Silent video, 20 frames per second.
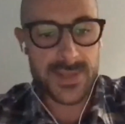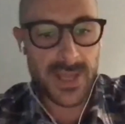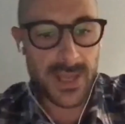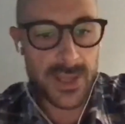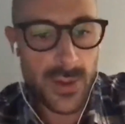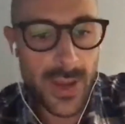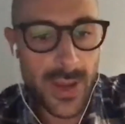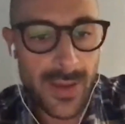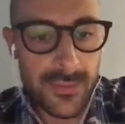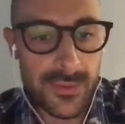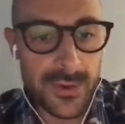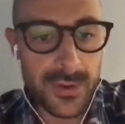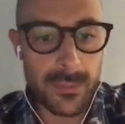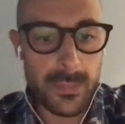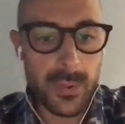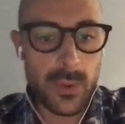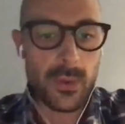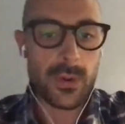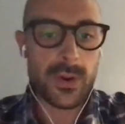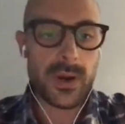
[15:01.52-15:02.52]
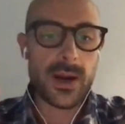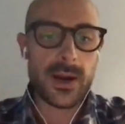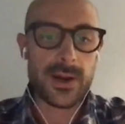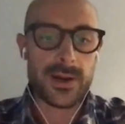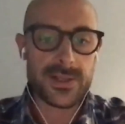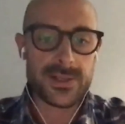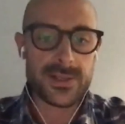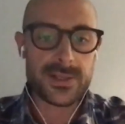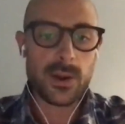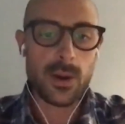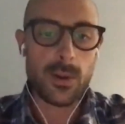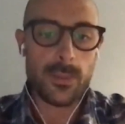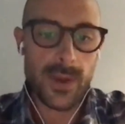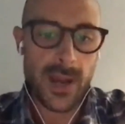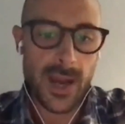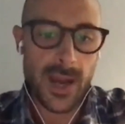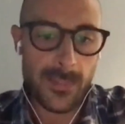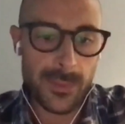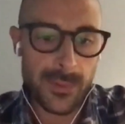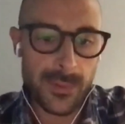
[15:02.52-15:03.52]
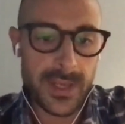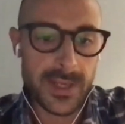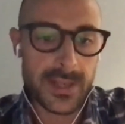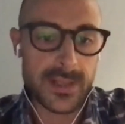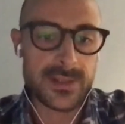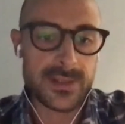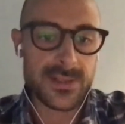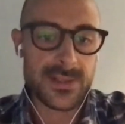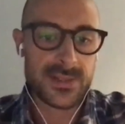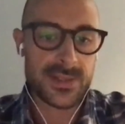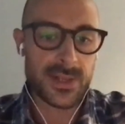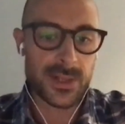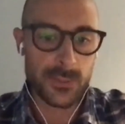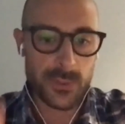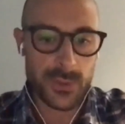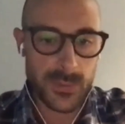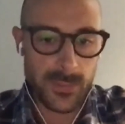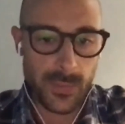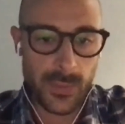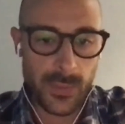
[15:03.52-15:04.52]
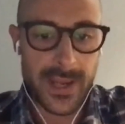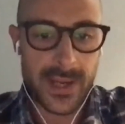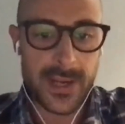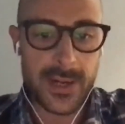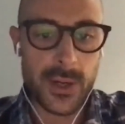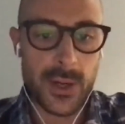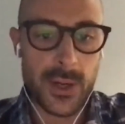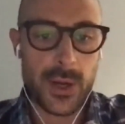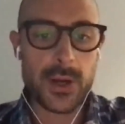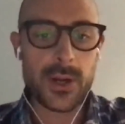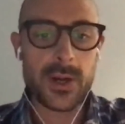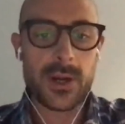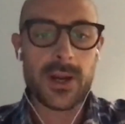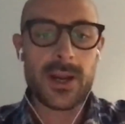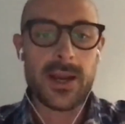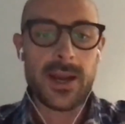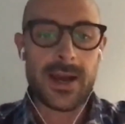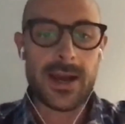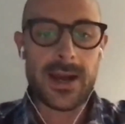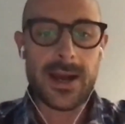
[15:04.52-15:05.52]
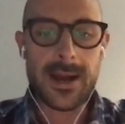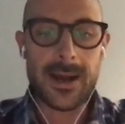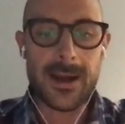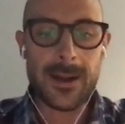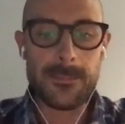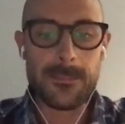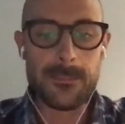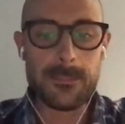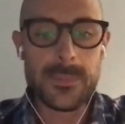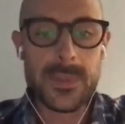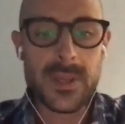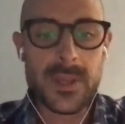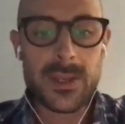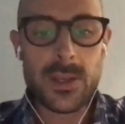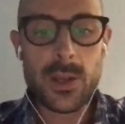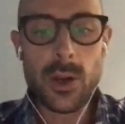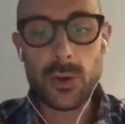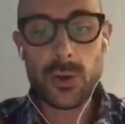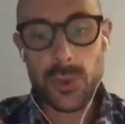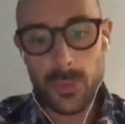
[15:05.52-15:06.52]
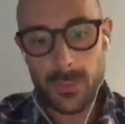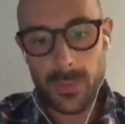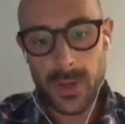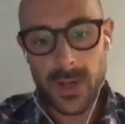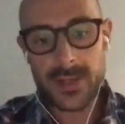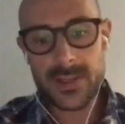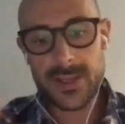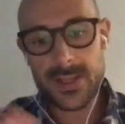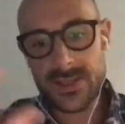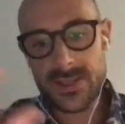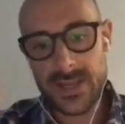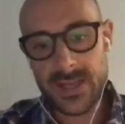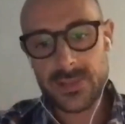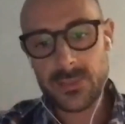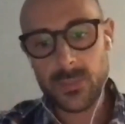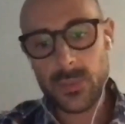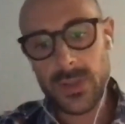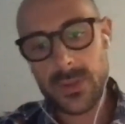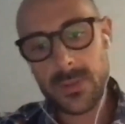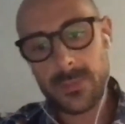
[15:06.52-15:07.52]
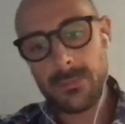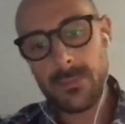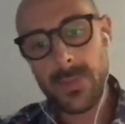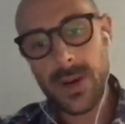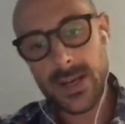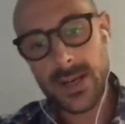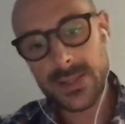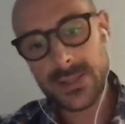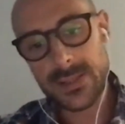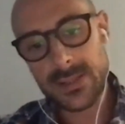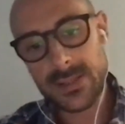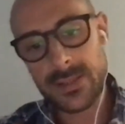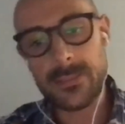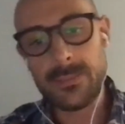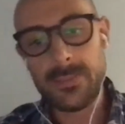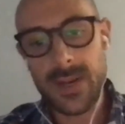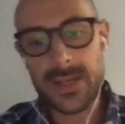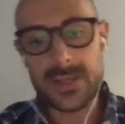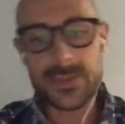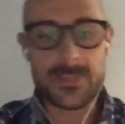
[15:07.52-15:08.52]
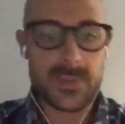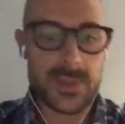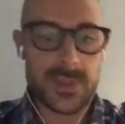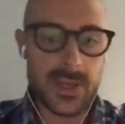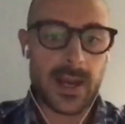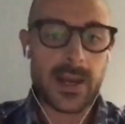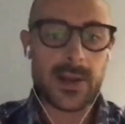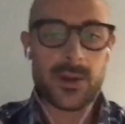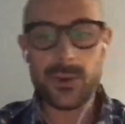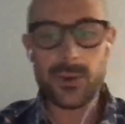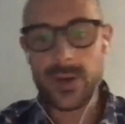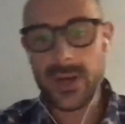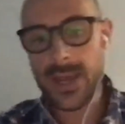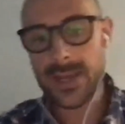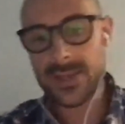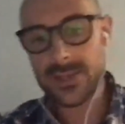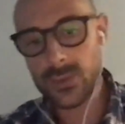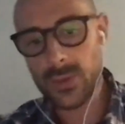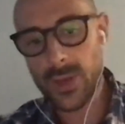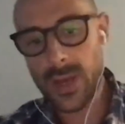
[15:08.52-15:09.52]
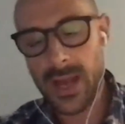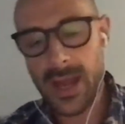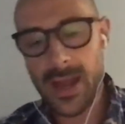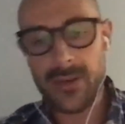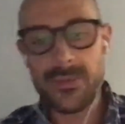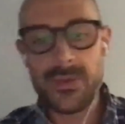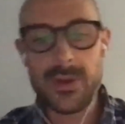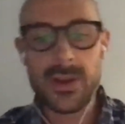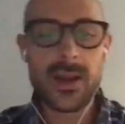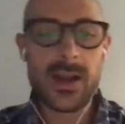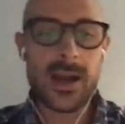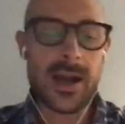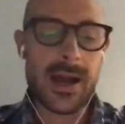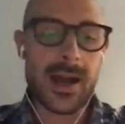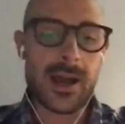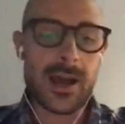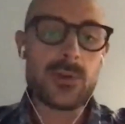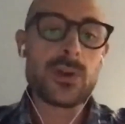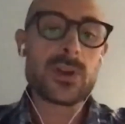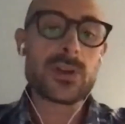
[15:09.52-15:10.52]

that you have in the book are scope hammering, circuit breaker. You mark the task with must be done or nice to have. You are